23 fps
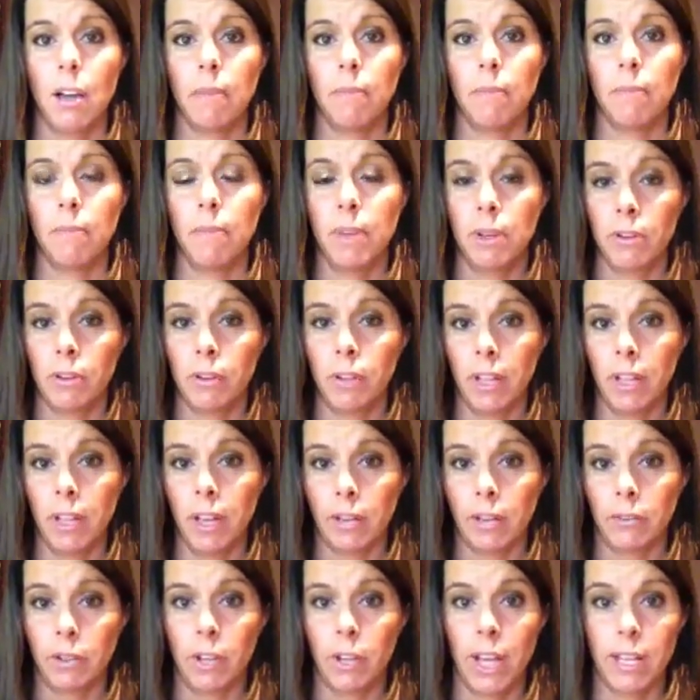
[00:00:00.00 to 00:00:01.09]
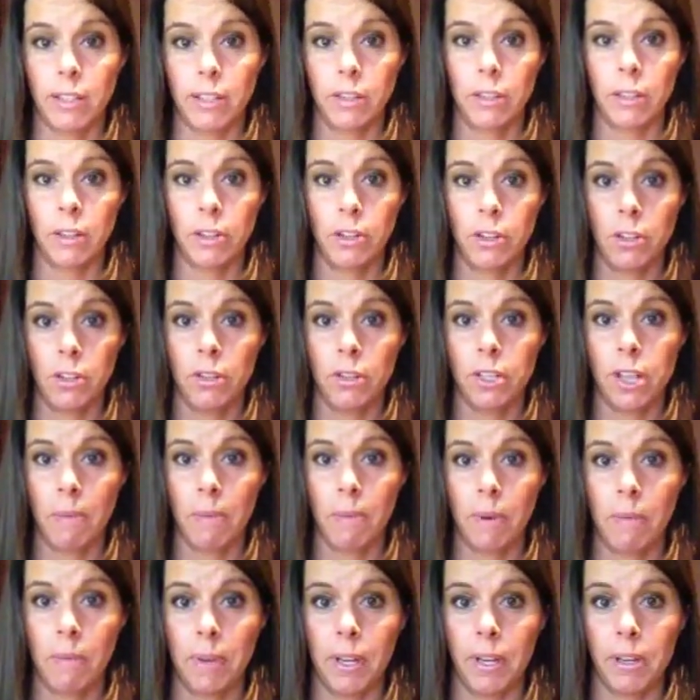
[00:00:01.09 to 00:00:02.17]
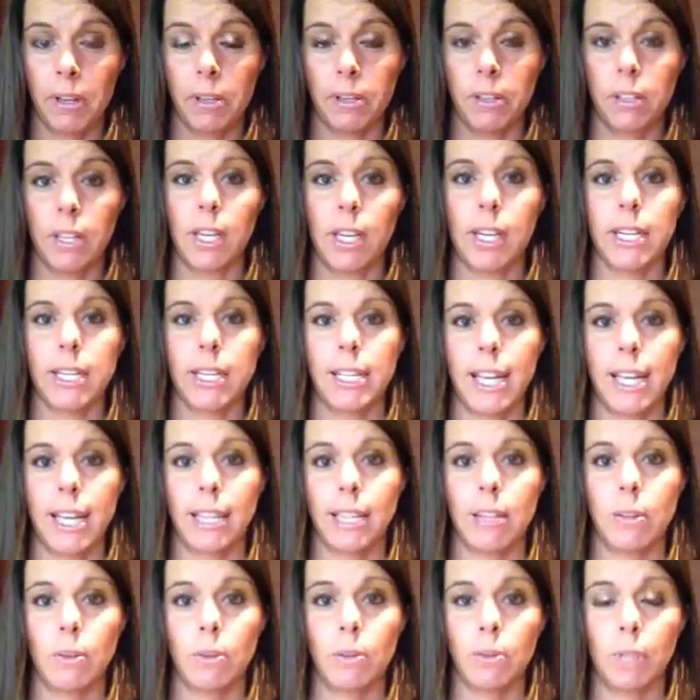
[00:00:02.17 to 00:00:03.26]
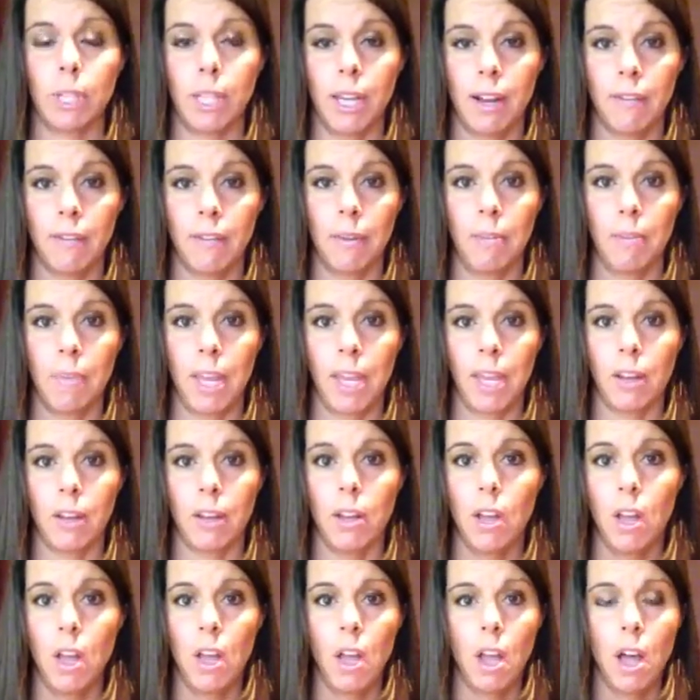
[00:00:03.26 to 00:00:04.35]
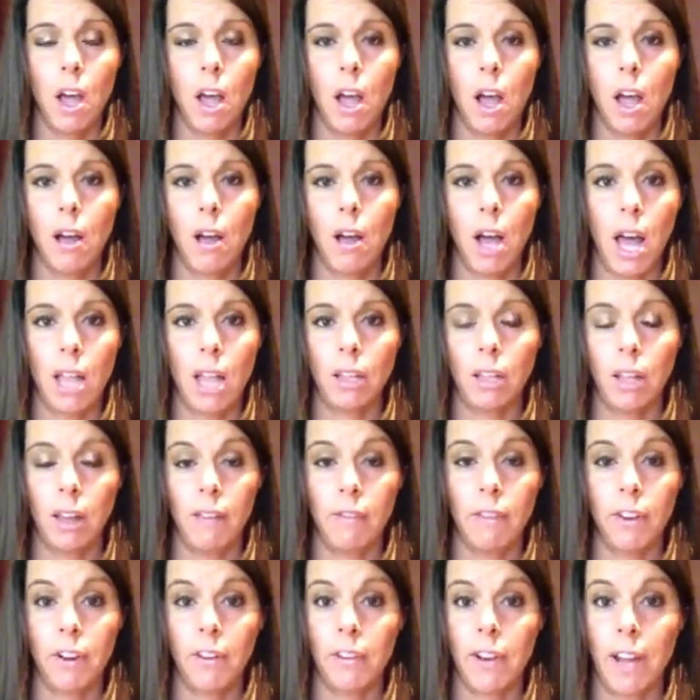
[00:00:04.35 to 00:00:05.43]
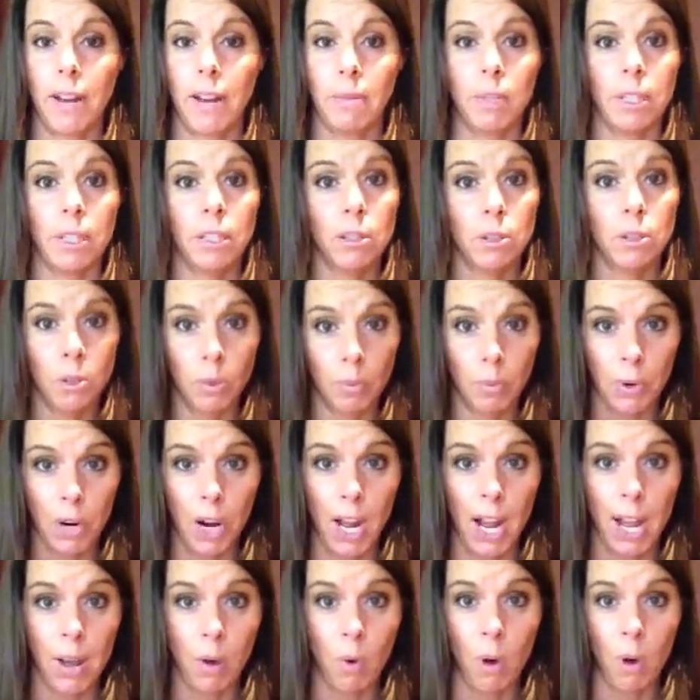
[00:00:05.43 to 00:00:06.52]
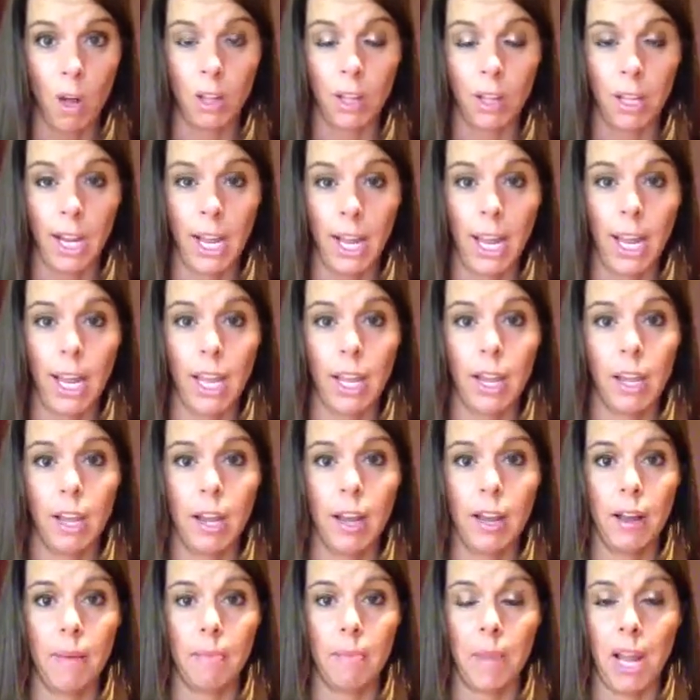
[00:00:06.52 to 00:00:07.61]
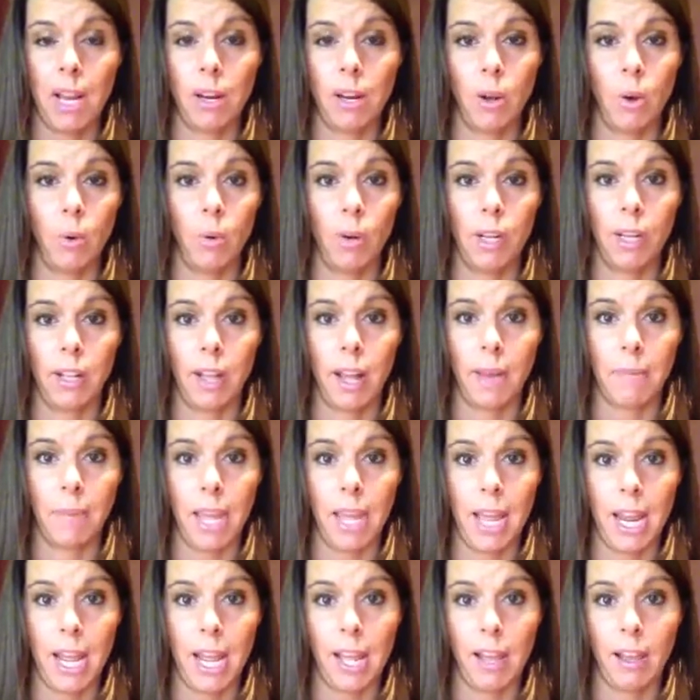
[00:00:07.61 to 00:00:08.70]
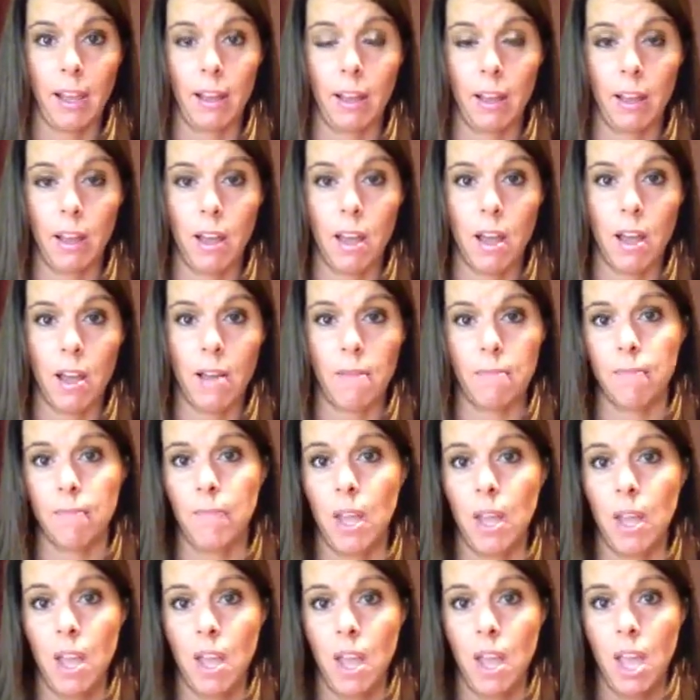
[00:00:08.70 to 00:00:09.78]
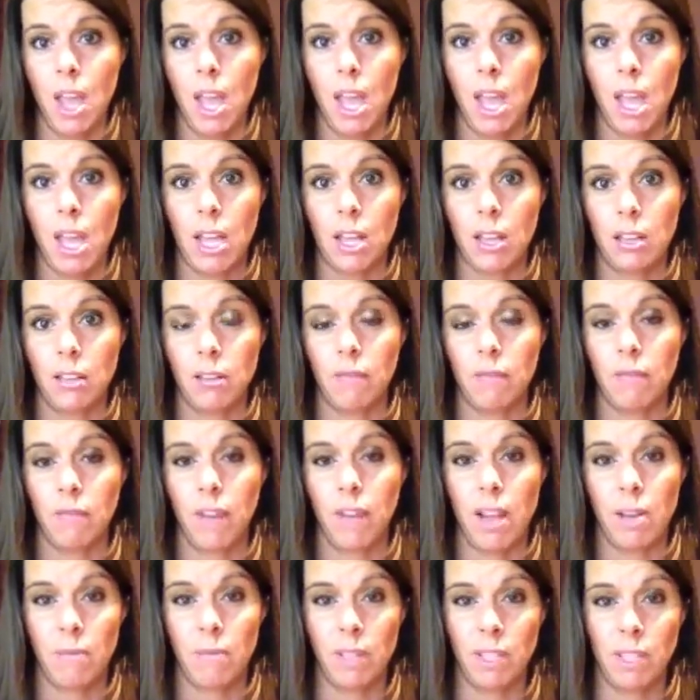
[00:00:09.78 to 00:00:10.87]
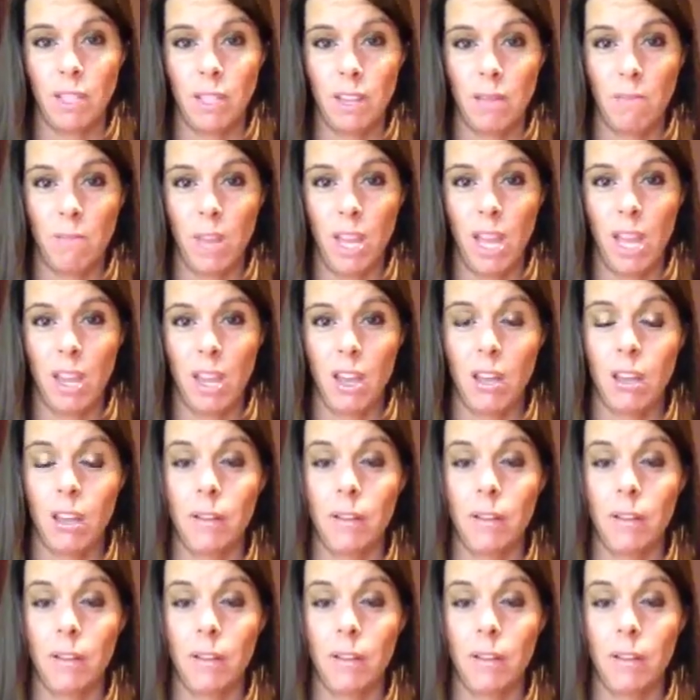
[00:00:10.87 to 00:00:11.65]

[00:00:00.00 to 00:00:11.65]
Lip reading: mineral electrolyte, so they're 2 separate pills, and I take those with every meal. I love their vitamins, super high quality. I know what I'm getting, and vitamins can be,